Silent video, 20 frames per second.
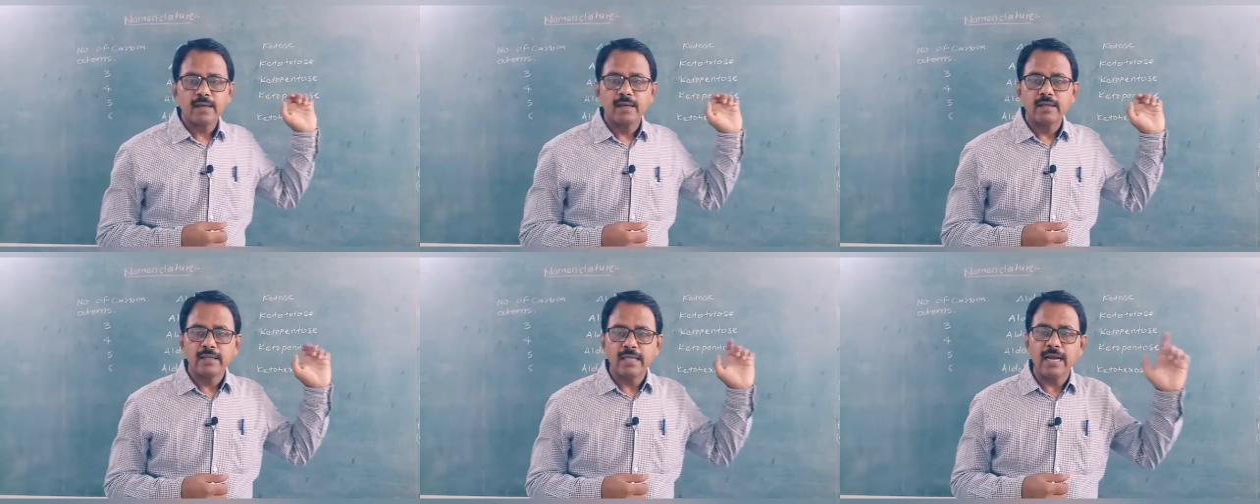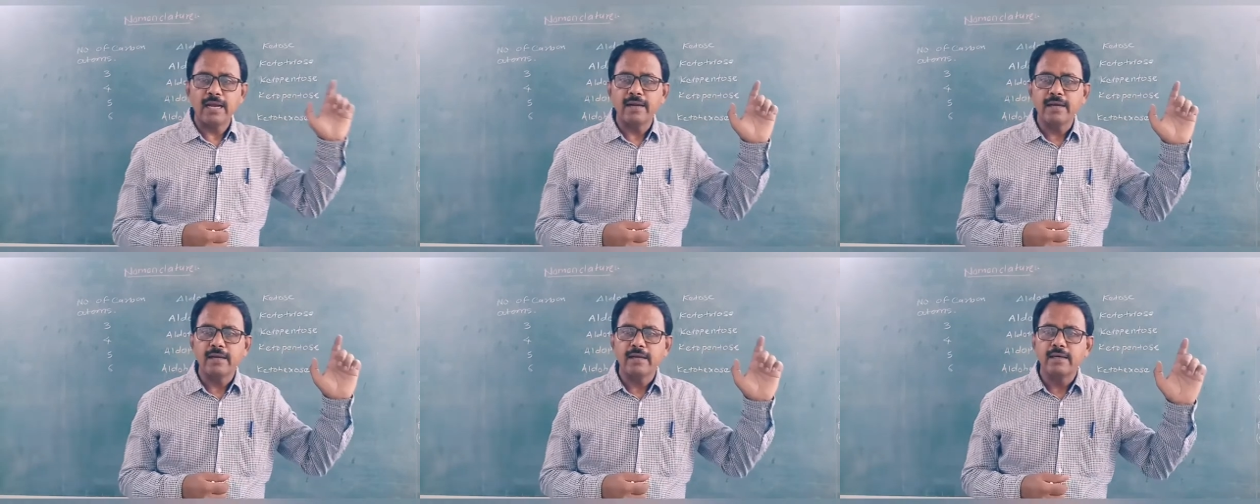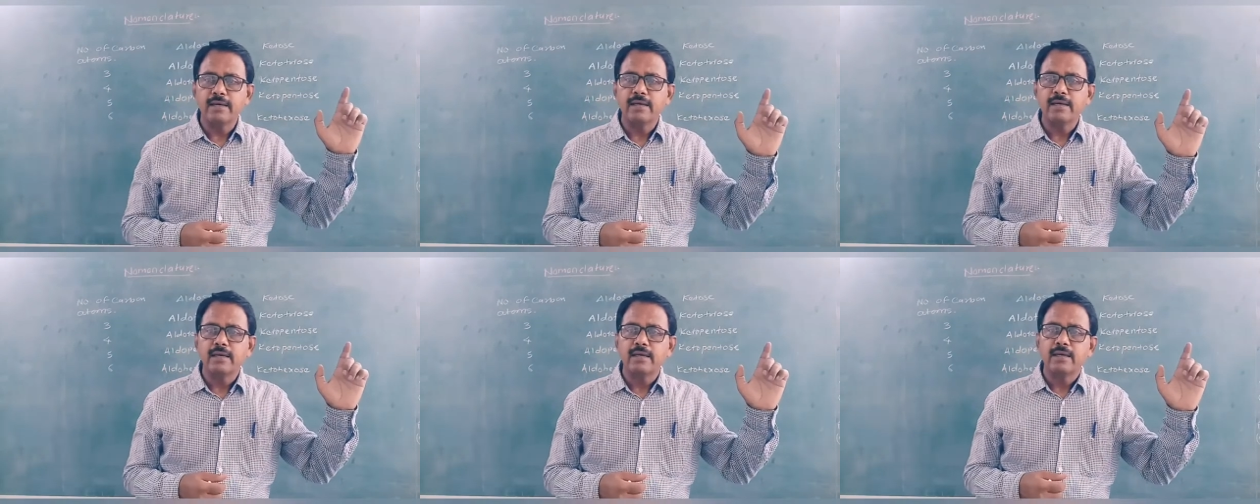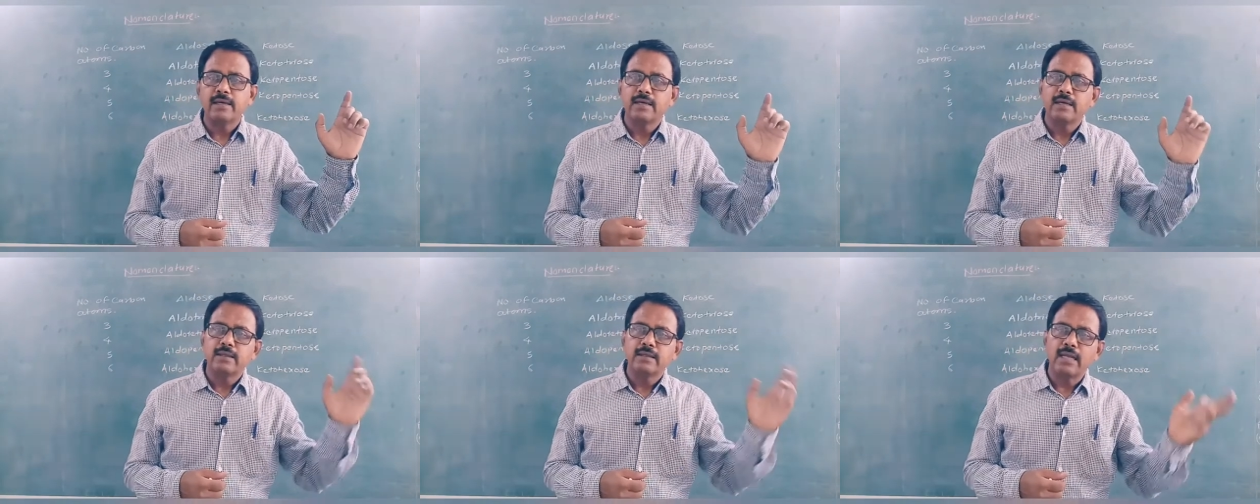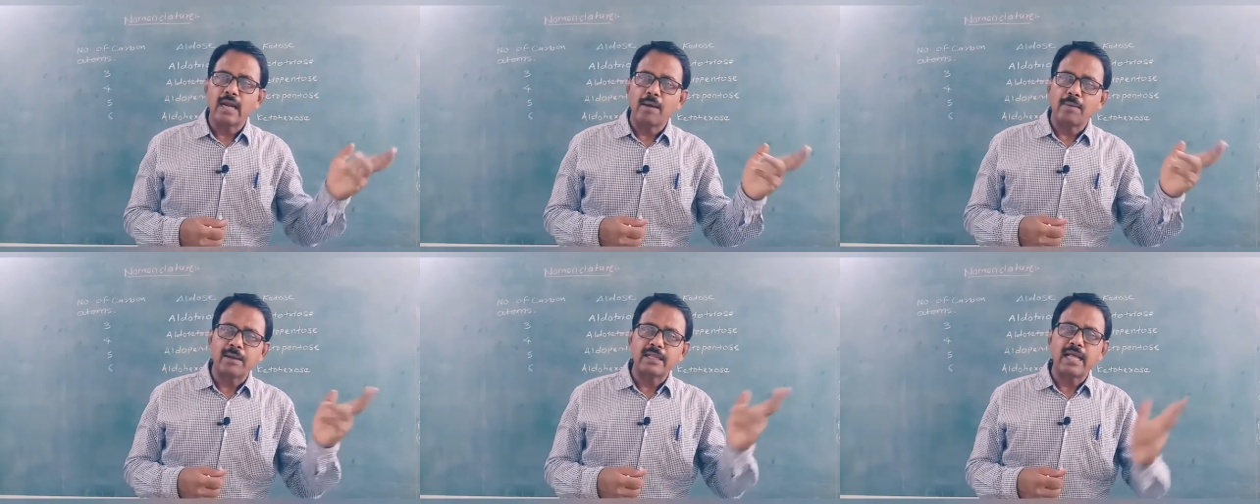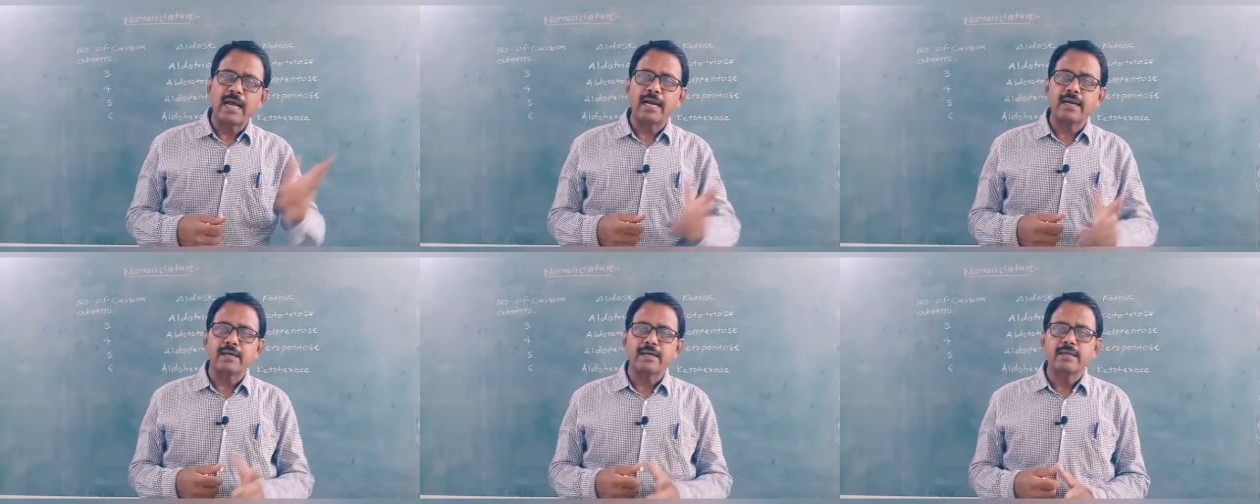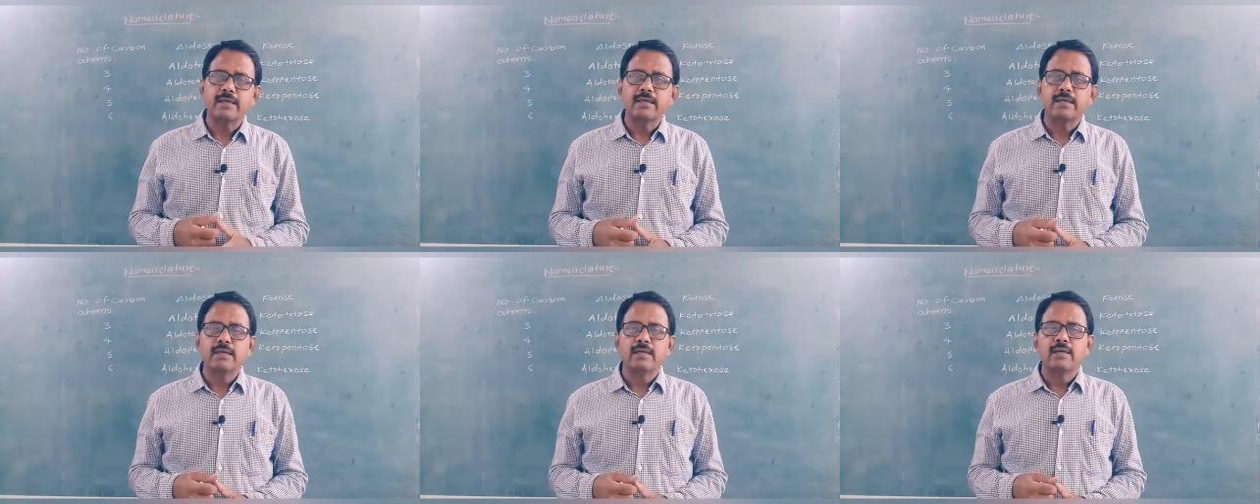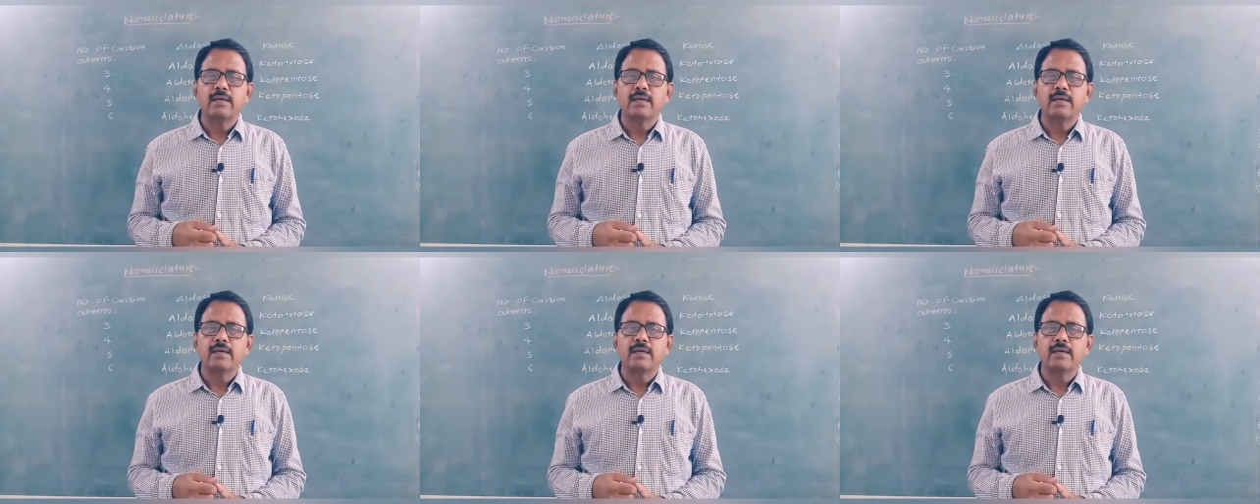Then after that,